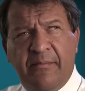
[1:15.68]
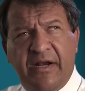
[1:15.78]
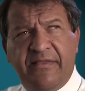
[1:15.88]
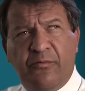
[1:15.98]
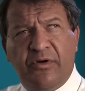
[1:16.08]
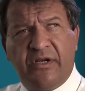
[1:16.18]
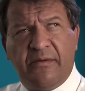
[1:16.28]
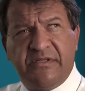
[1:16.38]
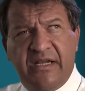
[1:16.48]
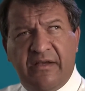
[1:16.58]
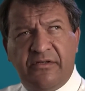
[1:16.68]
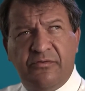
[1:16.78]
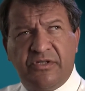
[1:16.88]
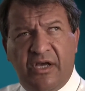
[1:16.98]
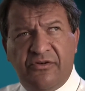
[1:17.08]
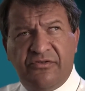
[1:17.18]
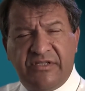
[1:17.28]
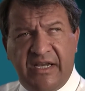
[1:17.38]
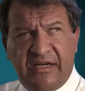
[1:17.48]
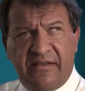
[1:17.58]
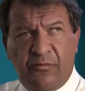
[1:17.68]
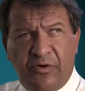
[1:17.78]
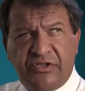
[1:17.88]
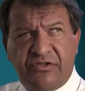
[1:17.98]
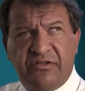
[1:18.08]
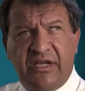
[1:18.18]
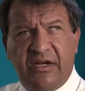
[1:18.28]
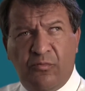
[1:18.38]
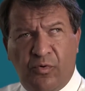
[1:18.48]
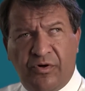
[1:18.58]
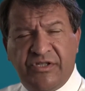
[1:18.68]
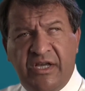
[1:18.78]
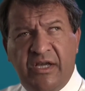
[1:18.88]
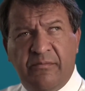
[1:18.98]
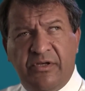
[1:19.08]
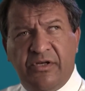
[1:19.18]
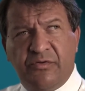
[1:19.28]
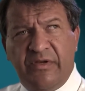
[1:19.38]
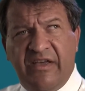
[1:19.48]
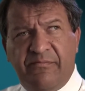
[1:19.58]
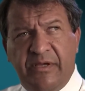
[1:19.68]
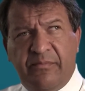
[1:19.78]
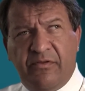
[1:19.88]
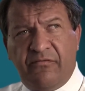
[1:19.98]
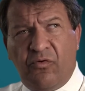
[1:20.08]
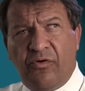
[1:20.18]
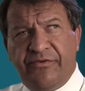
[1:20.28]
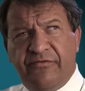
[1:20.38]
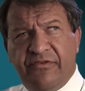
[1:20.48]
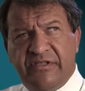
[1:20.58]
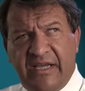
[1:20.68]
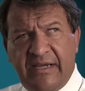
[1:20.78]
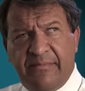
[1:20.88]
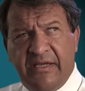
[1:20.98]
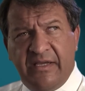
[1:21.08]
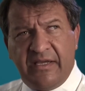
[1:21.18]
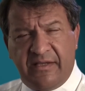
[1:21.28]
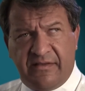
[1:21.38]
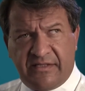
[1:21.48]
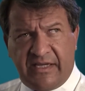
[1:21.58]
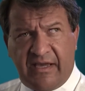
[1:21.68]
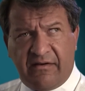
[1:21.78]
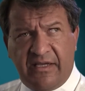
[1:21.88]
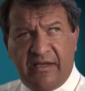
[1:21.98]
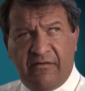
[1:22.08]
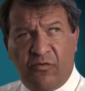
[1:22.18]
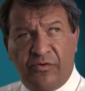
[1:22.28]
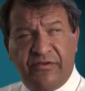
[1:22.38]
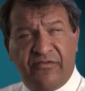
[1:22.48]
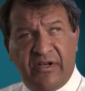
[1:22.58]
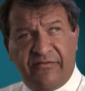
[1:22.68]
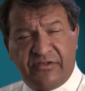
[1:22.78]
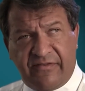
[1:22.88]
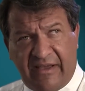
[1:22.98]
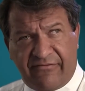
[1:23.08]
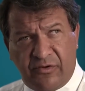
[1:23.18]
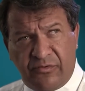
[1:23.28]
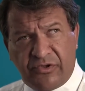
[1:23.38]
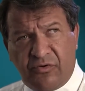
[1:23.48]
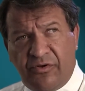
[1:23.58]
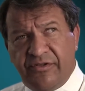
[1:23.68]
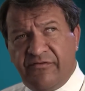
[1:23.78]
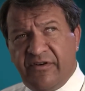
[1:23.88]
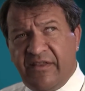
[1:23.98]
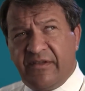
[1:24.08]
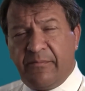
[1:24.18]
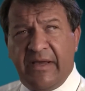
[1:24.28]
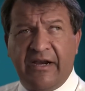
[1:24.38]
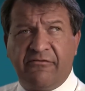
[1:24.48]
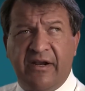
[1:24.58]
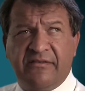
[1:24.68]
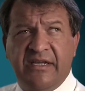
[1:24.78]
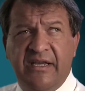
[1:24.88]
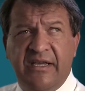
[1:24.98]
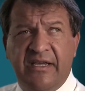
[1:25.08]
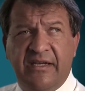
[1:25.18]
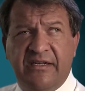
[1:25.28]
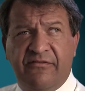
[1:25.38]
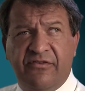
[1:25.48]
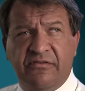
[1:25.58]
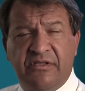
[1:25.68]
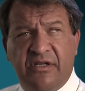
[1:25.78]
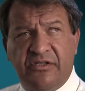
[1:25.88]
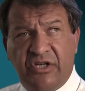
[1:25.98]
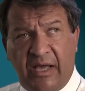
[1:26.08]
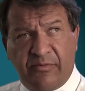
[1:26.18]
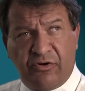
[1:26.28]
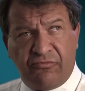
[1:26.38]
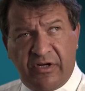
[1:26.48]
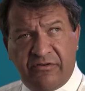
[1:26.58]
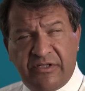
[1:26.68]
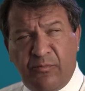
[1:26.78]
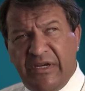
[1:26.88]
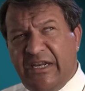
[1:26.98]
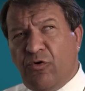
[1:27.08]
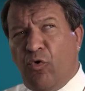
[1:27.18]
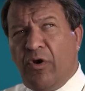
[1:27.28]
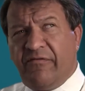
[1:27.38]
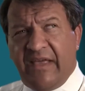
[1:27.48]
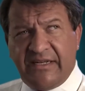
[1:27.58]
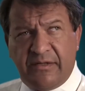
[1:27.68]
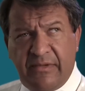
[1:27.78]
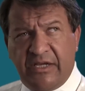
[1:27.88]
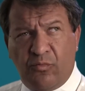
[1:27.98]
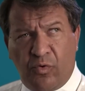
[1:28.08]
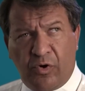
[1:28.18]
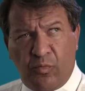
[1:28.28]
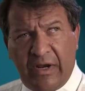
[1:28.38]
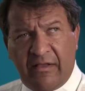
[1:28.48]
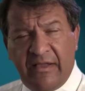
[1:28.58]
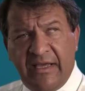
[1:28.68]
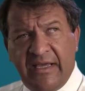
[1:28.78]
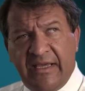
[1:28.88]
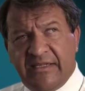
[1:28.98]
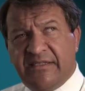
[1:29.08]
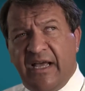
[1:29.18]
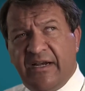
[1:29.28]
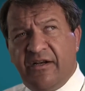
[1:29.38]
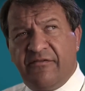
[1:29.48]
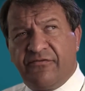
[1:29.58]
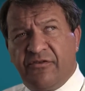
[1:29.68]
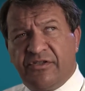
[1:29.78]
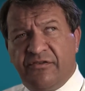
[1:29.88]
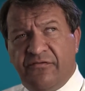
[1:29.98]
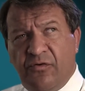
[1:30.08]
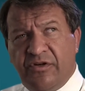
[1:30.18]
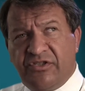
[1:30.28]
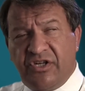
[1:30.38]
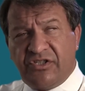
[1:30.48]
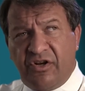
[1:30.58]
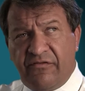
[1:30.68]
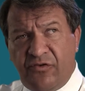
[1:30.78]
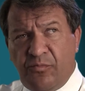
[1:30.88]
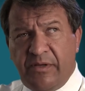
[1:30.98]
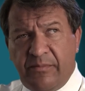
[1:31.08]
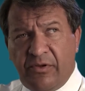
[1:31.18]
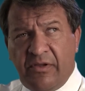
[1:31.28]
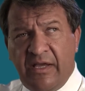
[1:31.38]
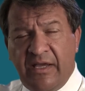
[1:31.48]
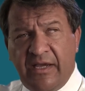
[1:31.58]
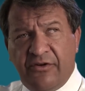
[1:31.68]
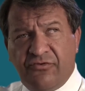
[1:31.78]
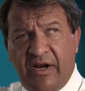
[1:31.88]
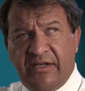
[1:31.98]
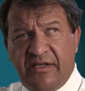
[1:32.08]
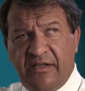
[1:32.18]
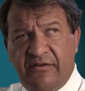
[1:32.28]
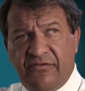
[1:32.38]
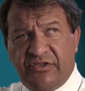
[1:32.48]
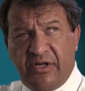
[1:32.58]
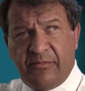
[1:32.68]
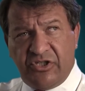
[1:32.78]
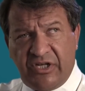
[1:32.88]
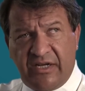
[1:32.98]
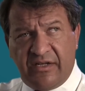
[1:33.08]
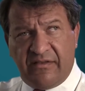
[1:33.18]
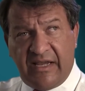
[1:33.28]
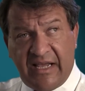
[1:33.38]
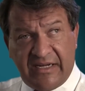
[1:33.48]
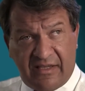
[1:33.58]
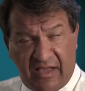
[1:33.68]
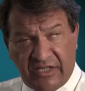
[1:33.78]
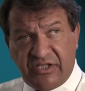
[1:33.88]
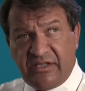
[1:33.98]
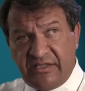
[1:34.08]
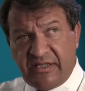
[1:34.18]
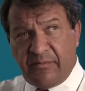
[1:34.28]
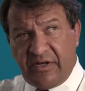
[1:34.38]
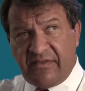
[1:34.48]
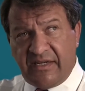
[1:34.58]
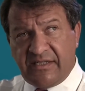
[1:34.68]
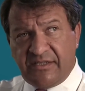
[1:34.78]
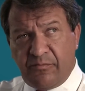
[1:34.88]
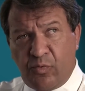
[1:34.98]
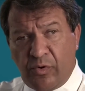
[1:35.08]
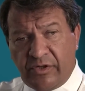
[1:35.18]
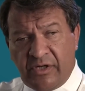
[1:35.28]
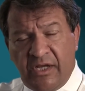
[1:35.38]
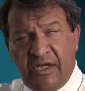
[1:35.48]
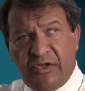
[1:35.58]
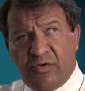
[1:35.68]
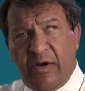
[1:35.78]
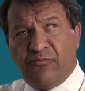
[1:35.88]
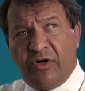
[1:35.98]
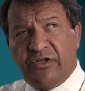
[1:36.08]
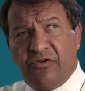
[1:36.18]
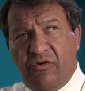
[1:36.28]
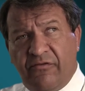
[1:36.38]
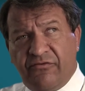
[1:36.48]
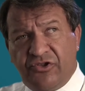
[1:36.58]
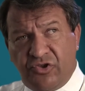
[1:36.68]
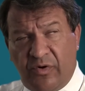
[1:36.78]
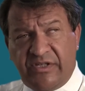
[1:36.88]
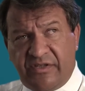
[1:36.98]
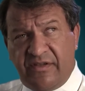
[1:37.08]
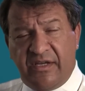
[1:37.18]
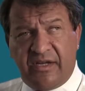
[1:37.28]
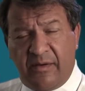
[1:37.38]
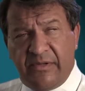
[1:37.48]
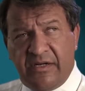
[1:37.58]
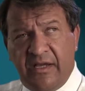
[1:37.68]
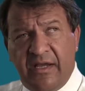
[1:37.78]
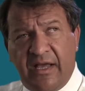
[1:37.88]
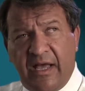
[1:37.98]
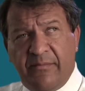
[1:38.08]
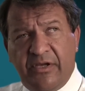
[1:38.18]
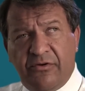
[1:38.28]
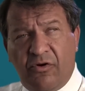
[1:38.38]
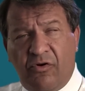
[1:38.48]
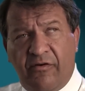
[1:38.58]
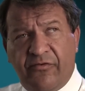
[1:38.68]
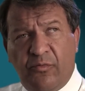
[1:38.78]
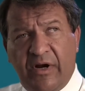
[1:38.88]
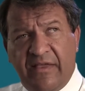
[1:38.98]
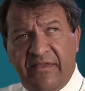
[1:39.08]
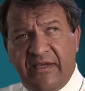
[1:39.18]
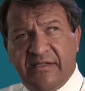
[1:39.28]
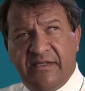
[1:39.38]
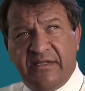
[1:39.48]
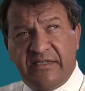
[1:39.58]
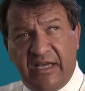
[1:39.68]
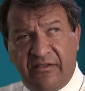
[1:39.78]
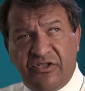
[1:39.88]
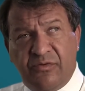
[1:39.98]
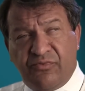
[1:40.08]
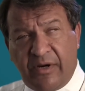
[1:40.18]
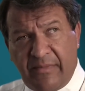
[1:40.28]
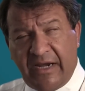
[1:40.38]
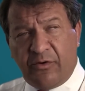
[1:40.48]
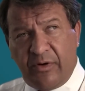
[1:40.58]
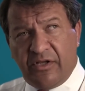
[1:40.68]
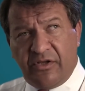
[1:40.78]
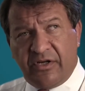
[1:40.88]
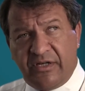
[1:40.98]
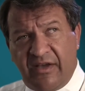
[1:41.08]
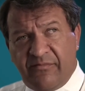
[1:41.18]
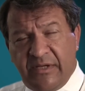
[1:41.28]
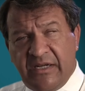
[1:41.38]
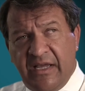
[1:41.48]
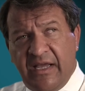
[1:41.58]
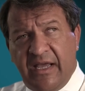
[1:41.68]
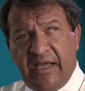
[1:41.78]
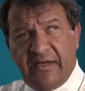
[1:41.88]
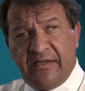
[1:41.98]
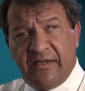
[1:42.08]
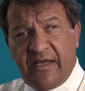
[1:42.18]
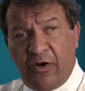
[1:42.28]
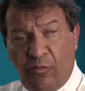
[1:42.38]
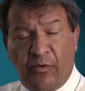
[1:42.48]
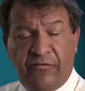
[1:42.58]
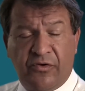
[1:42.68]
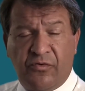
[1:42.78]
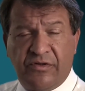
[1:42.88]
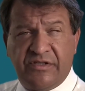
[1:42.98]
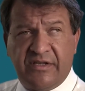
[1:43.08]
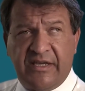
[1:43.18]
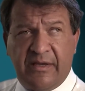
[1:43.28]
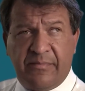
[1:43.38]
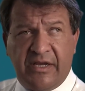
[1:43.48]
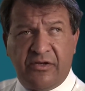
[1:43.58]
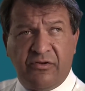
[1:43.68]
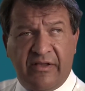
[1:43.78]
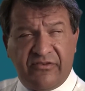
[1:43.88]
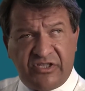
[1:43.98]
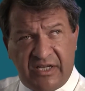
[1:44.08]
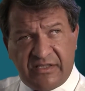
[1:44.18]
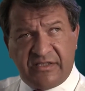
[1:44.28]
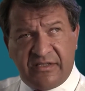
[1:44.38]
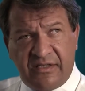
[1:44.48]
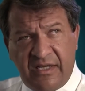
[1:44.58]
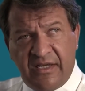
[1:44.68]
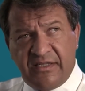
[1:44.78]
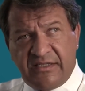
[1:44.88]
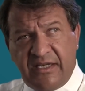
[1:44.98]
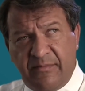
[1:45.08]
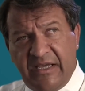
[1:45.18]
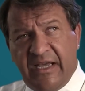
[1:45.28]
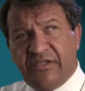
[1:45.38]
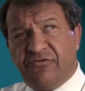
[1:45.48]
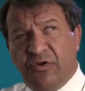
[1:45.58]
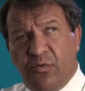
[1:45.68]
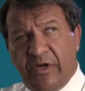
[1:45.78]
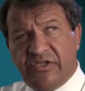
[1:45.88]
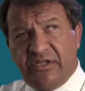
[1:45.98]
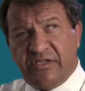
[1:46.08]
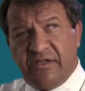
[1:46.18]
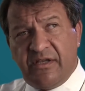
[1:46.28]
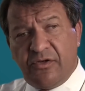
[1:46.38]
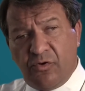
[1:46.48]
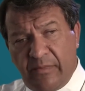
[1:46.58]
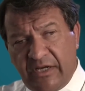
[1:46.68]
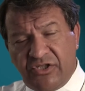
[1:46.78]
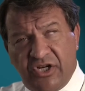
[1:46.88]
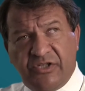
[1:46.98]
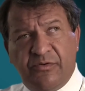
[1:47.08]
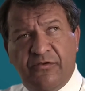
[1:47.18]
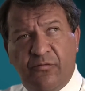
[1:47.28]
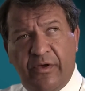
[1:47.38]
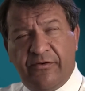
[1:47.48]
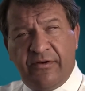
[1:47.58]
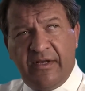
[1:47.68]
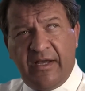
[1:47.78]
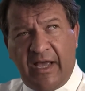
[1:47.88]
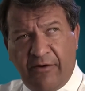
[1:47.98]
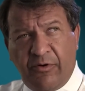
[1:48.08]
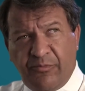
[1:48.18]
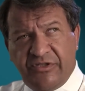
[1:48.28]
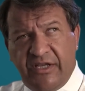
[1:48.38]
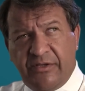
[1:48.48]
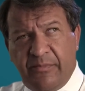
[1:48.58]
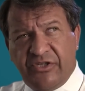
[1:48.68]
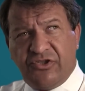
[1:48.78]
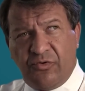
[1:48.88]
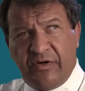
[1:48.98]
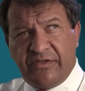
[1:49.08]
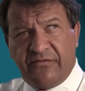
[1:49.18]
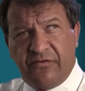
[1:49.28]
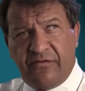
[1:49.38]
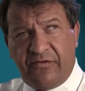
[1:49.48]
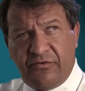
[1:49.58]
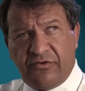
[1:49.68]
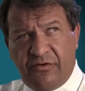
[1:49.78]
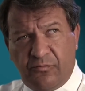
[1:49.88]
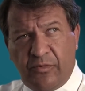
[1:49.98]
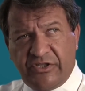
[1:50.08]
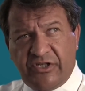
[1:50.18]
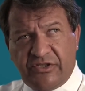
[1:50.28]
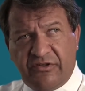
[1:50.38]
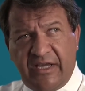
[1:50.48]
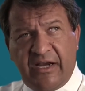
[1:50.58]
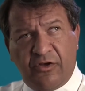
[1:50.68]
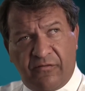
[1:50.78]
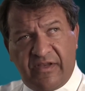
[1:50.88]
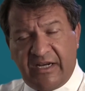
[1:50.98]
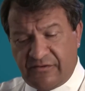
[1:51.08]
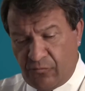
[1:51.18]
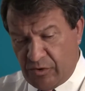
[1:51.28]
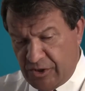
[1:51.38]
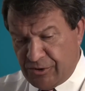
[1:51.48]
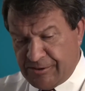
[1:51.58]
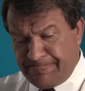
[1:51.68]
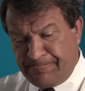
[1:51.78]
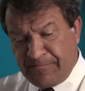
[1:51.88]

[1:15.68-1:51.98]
But I think what it comes down to is understanding that Westchester County works because we have people of all different type in this county, of all different levels of affluence and all different ethnic backgrounds, in different job careers, and we need all of that to make it work well. It's not enough for us to focus just on a few people and try to deliver some agenda that ideologically somebody thinks is important. So I'm running to offer a choice to the incumbent. I'm here to offer what I think is an intelligent, pragmatic way to look at government, and I hope over the course of the campaign you'll have a chance to see me answering questions, and then you'll make a judgment of whether I represent the best choice for the future in Westchester County over the next 4 years.